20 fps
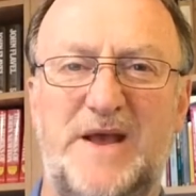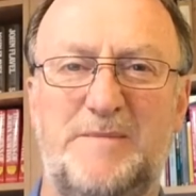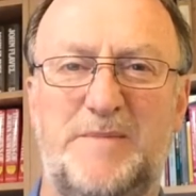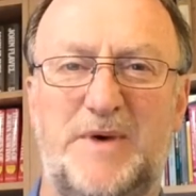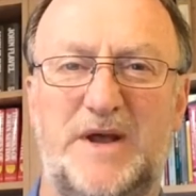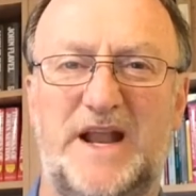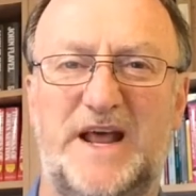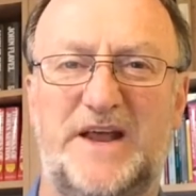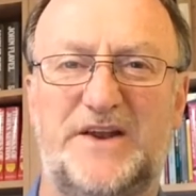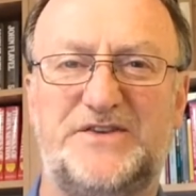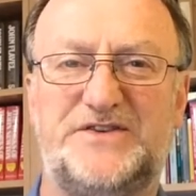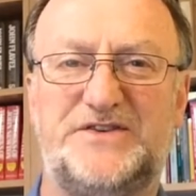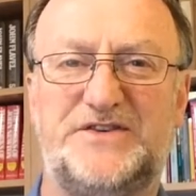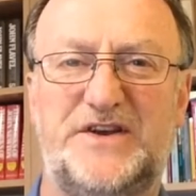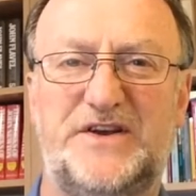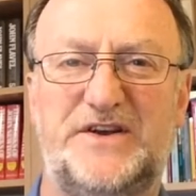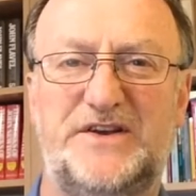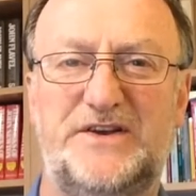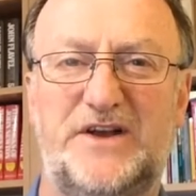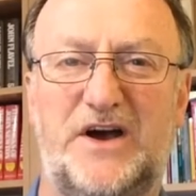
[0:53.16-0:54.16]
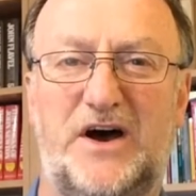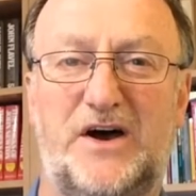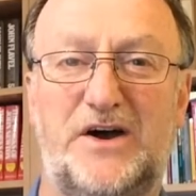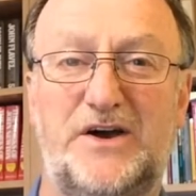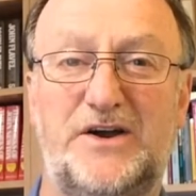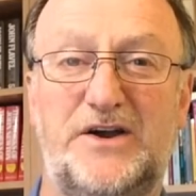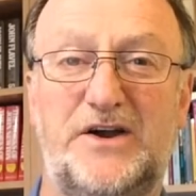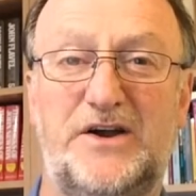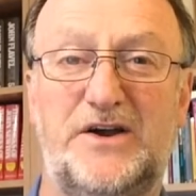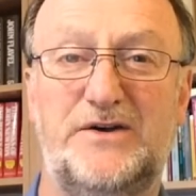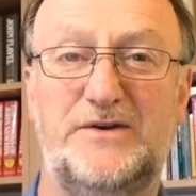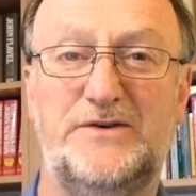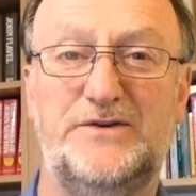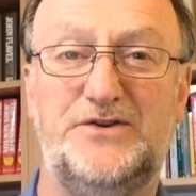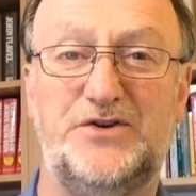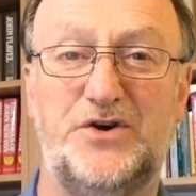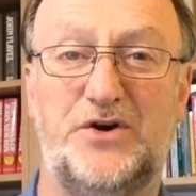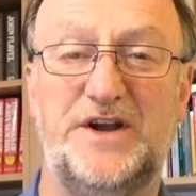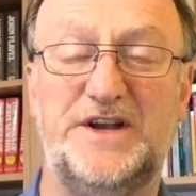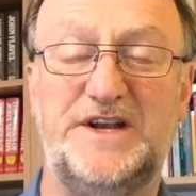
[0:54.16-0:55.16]
But let us now
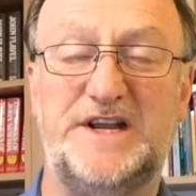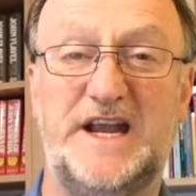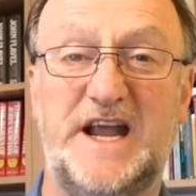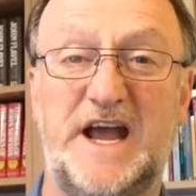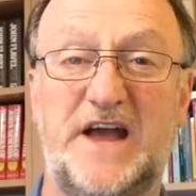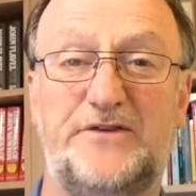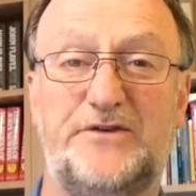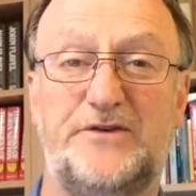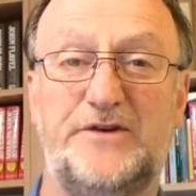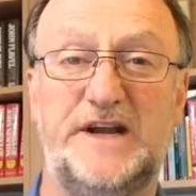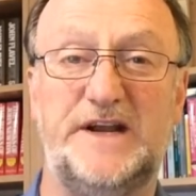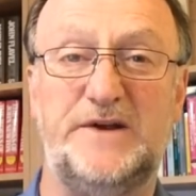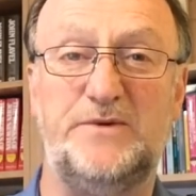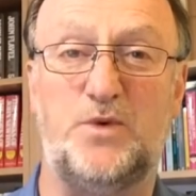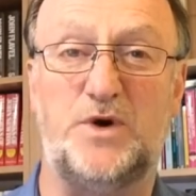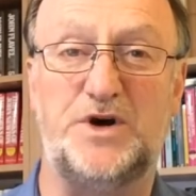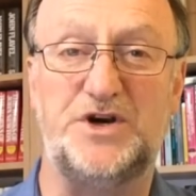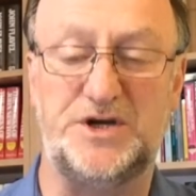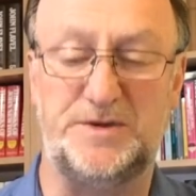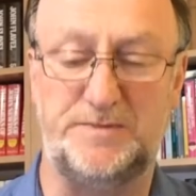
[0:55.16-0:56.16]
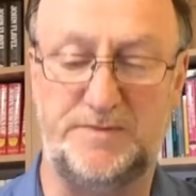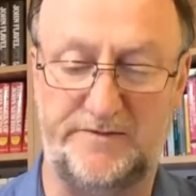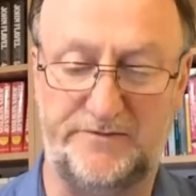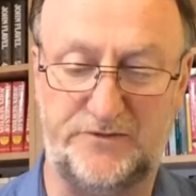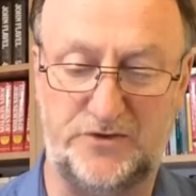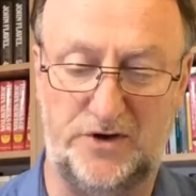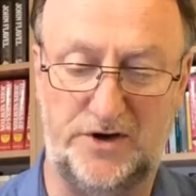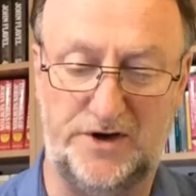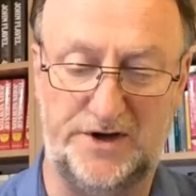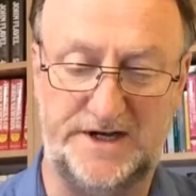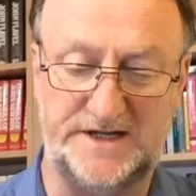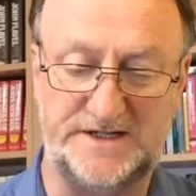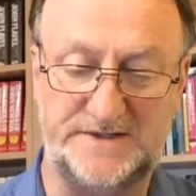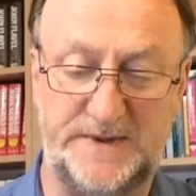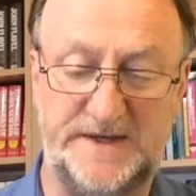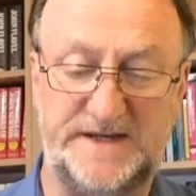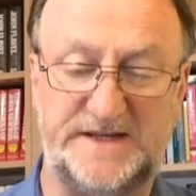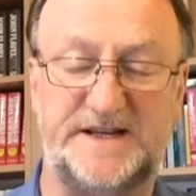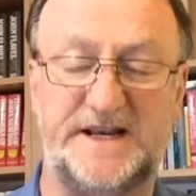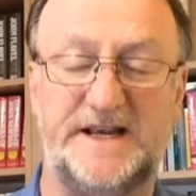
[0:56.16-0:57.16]
join together in worship of God as
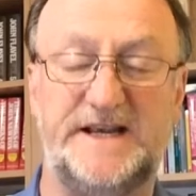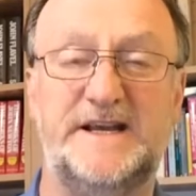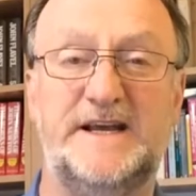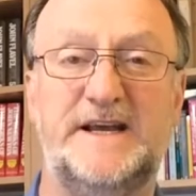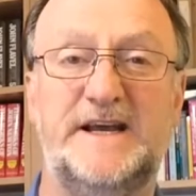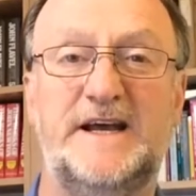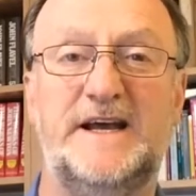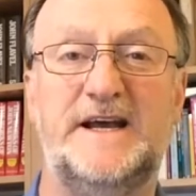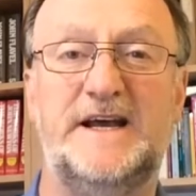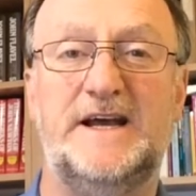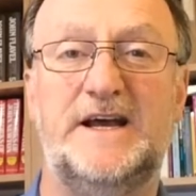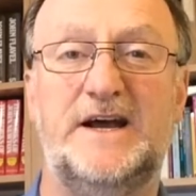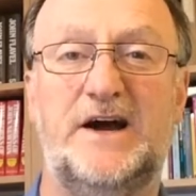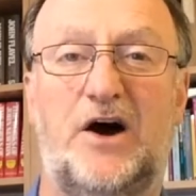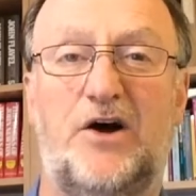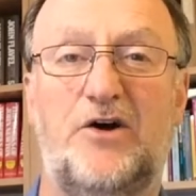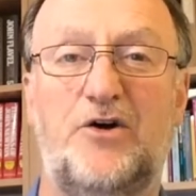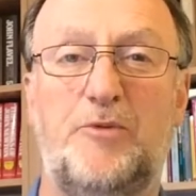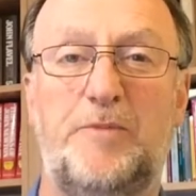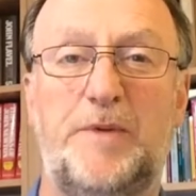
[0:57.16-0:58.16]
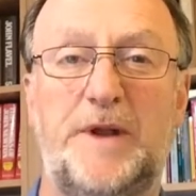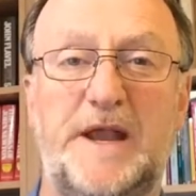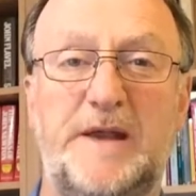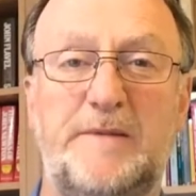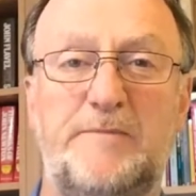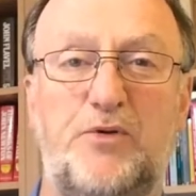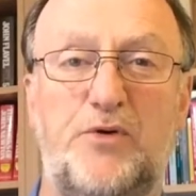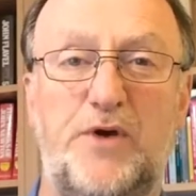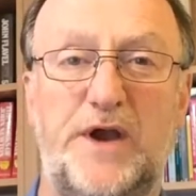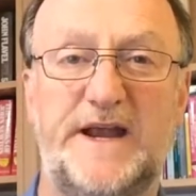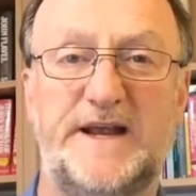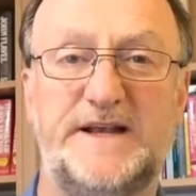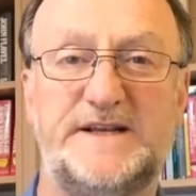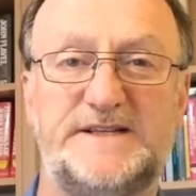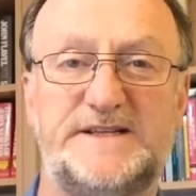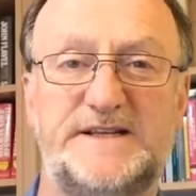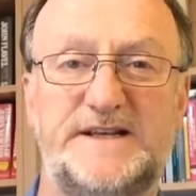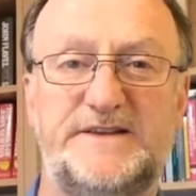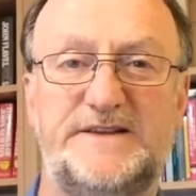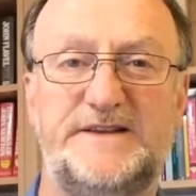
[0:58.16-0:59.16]
we sing our opening
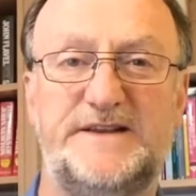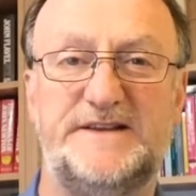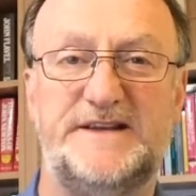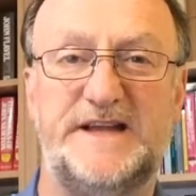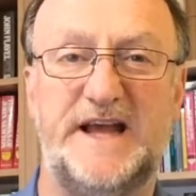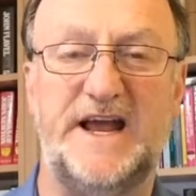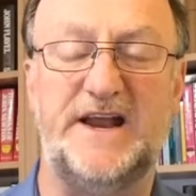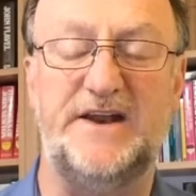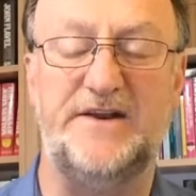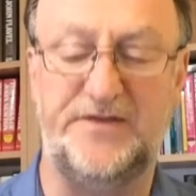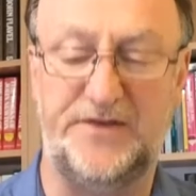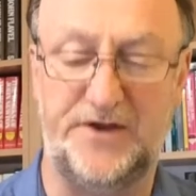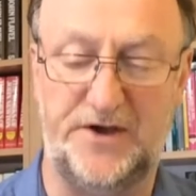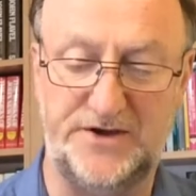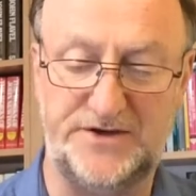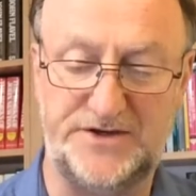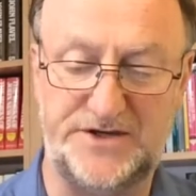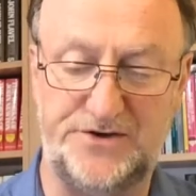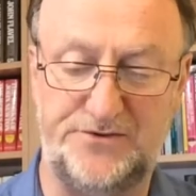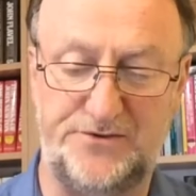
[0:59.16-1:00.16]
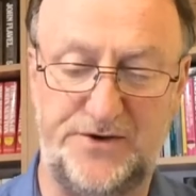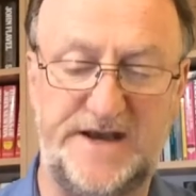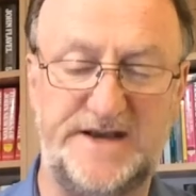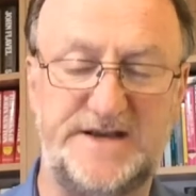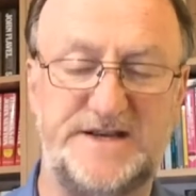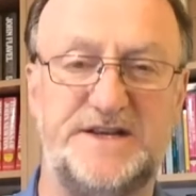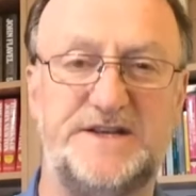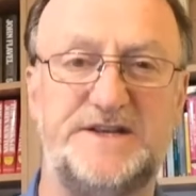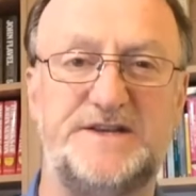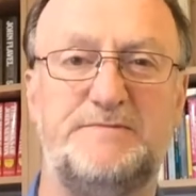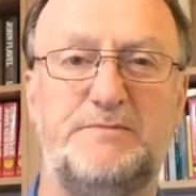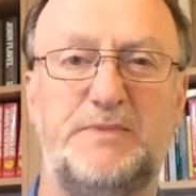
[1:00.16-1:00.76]
praise 10,000 reasons.